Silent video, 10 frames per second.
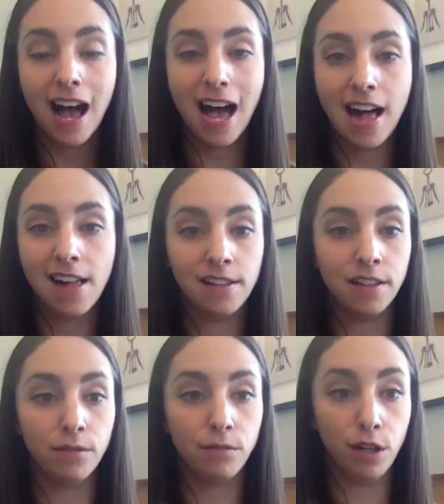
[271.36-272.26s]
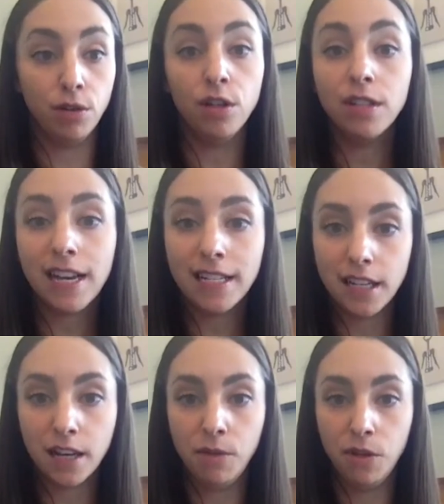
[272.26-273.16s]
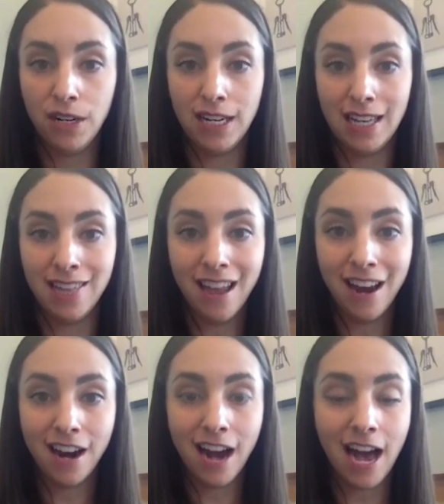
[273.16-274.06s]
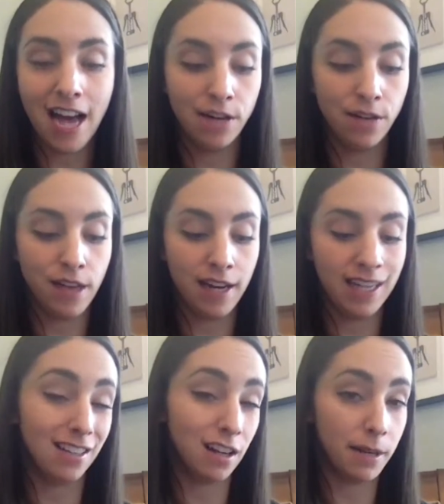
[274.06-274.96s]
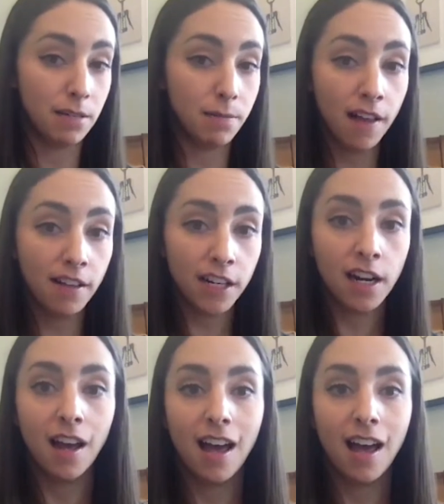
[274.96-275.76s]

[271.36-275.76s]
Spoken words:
I'll, utilize the community in there. I know that it's a little bit smaller.